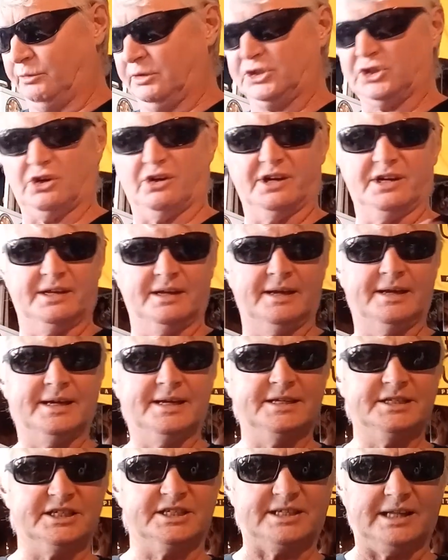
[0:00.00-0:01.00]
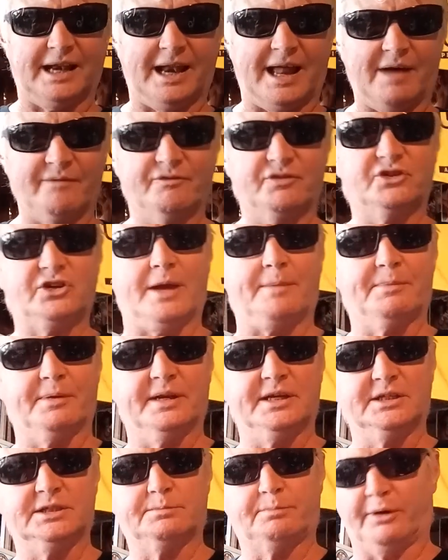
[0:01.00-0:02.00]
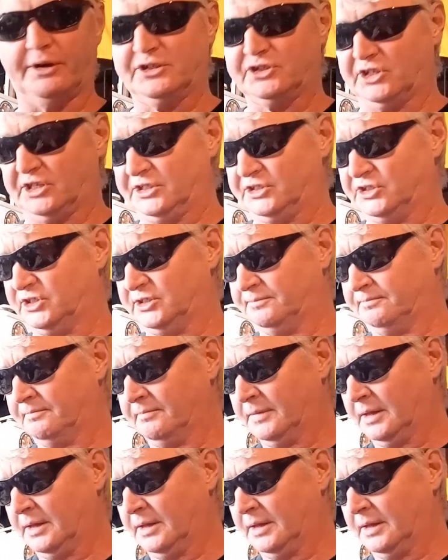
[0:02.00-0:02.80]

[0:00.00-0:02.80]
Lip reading: which I just love Japanese pressings.